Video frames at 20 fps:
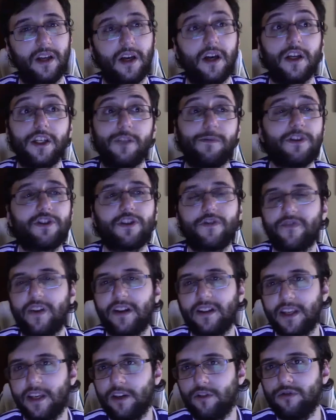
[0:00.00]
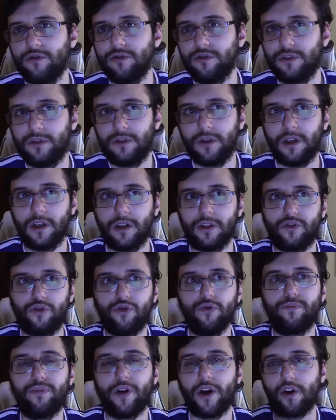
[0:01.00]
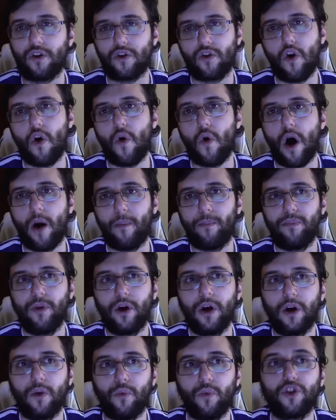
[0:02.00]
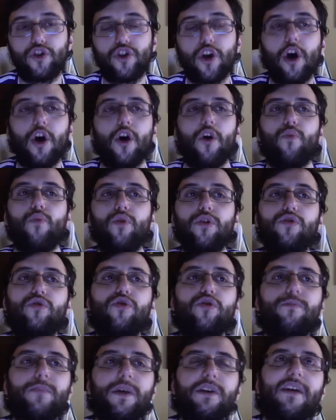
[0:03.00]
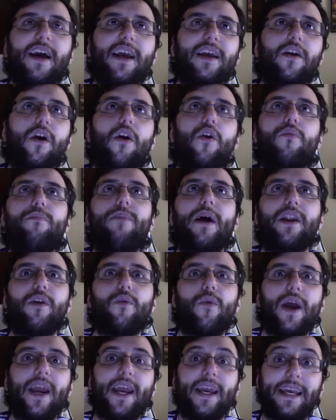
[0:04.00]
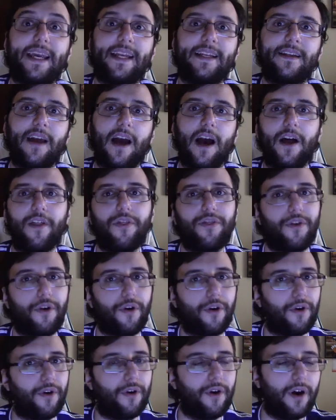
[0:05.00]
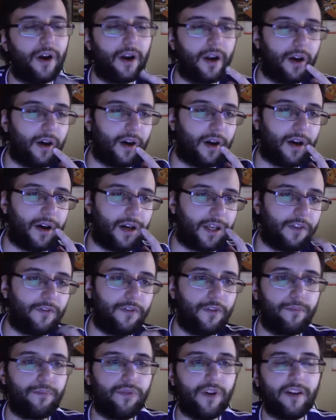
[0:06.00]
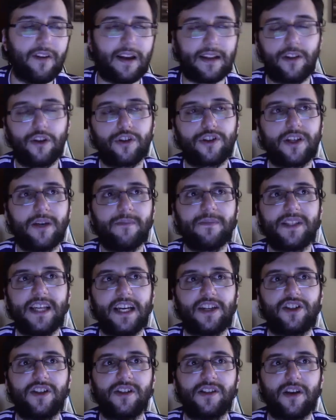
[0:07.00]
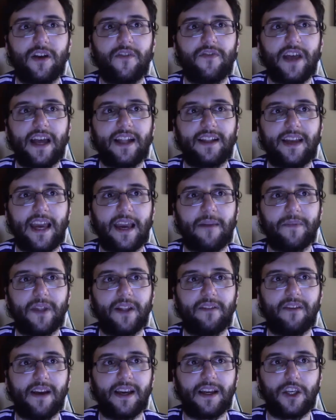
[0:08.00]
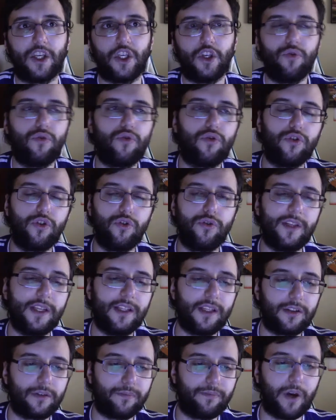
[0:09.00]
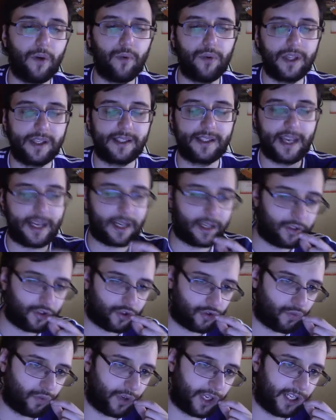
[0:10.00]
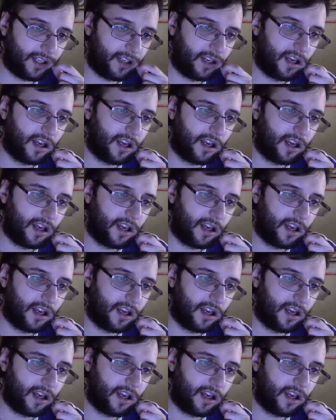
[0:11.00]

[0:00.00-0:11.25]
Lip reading: Especially if they include two-player co-op, which could be like, oh, by the way, in other if you play, like, there's some sections of that game that like you needed to play with the second screen